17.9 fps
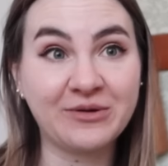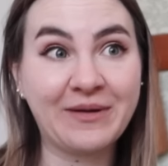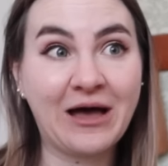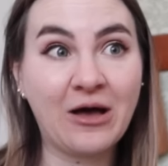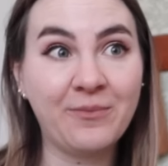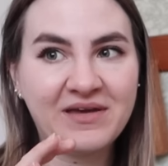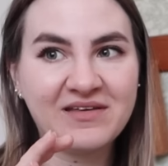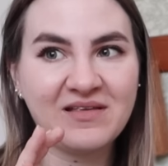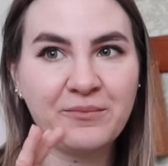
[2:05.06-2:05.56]

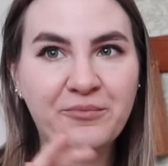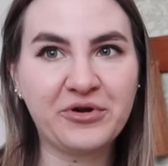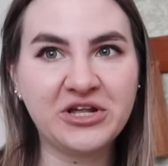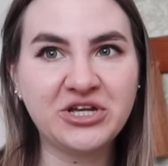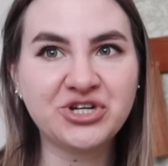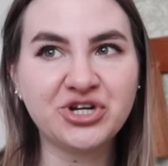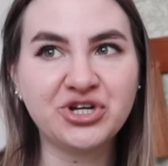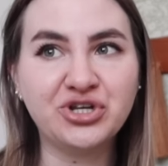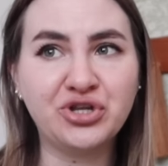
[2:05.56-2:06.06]
about because I'm
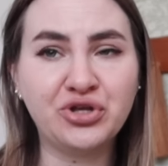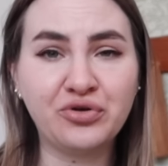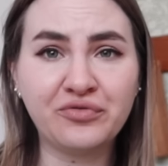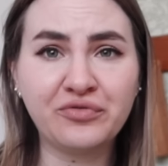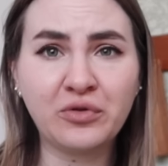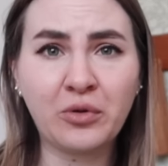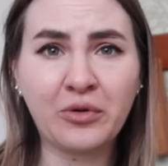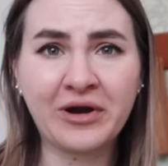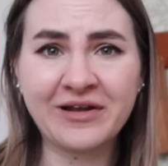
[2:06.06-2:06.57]
pretty sure New
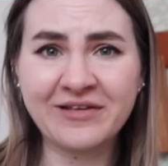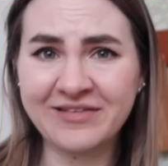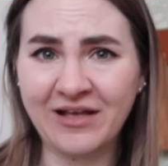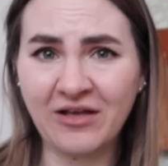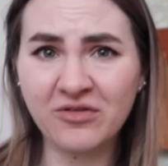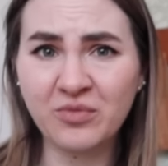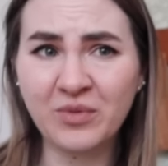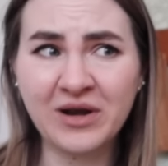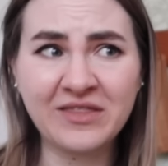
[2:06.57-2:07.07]
Floor
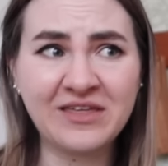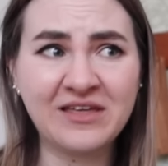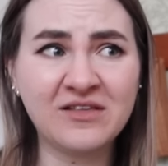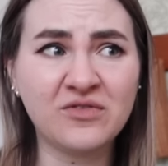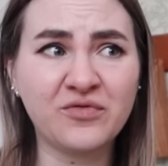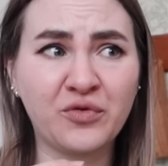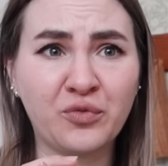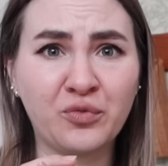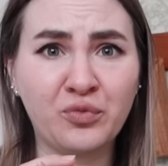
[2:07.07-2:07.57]
sells one of
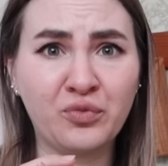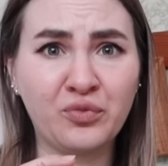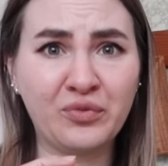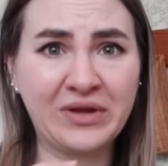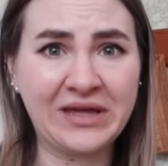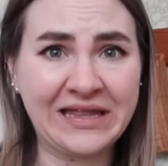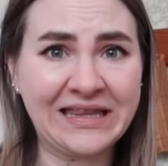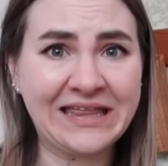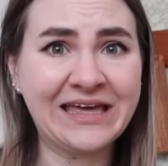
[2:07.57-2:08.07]
these for
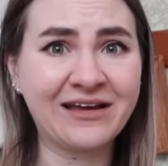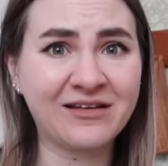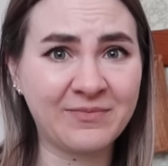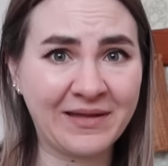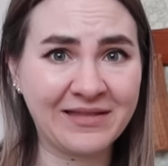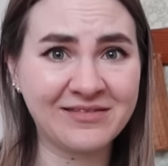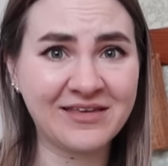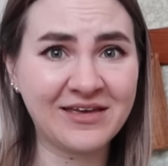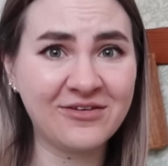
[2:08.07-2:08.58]
really
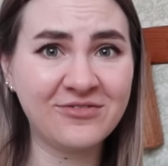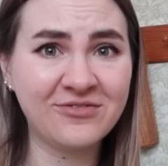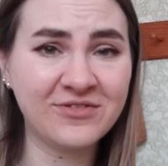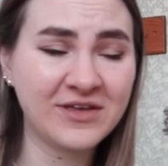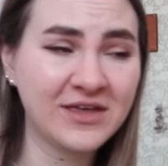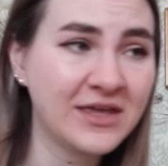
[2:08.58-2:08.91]
expensive.